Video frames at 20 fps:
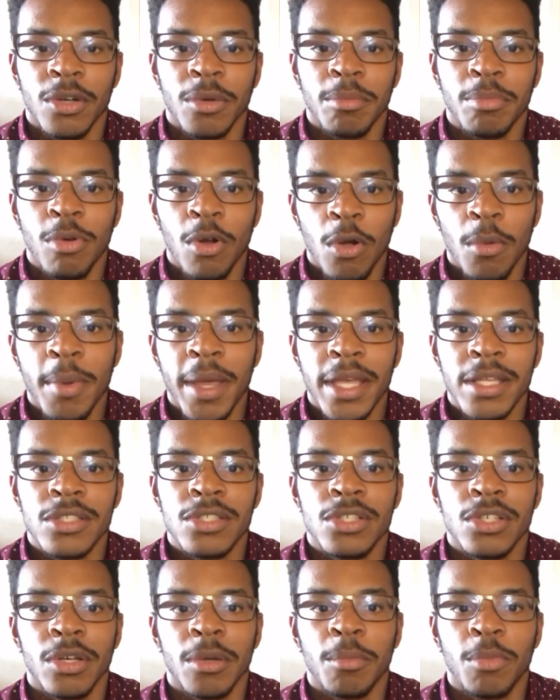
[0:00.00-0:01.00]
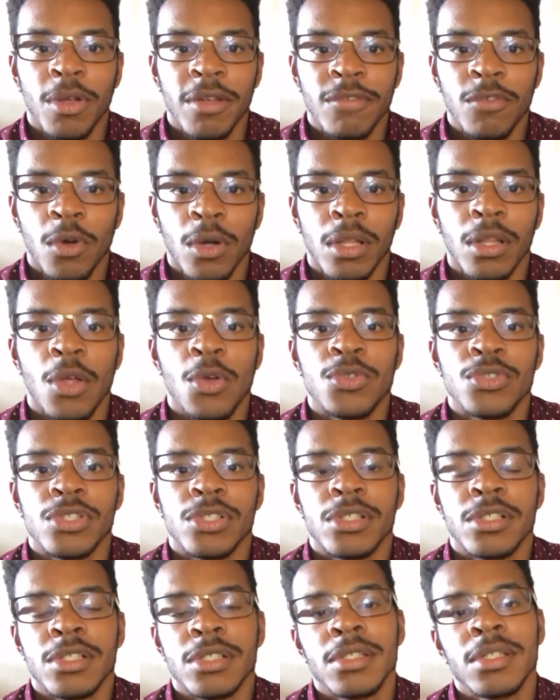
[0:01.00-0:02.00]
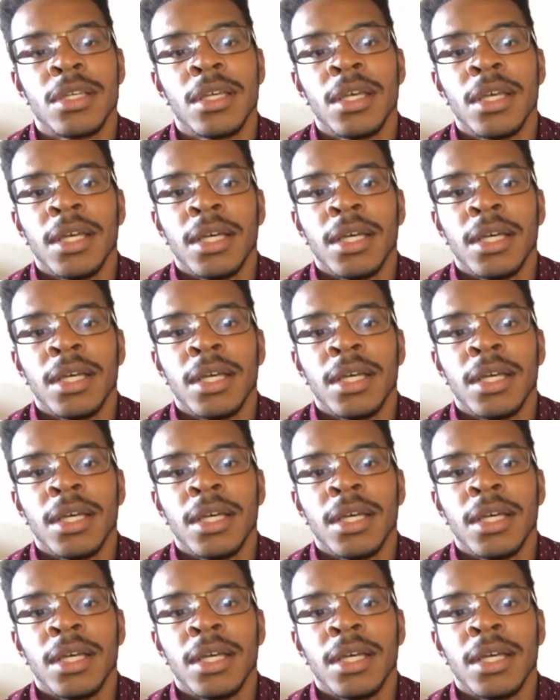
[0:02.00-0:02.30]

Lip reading: probates, your pre-foreclosures,